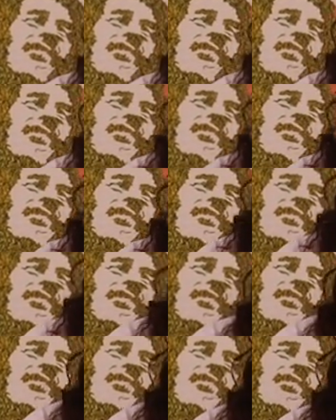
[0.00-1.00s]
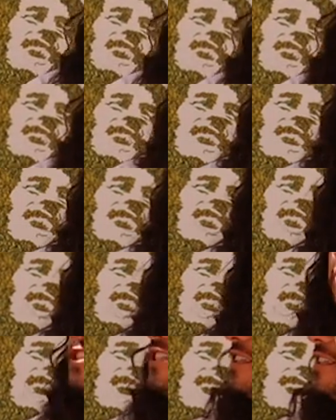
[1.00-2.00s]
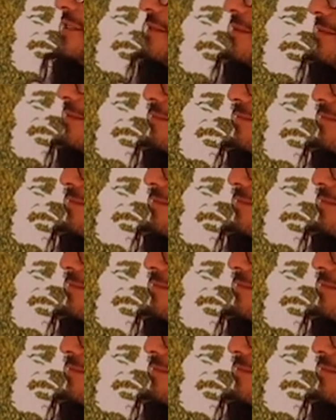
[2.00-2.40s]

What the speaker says: This person isn't speaking.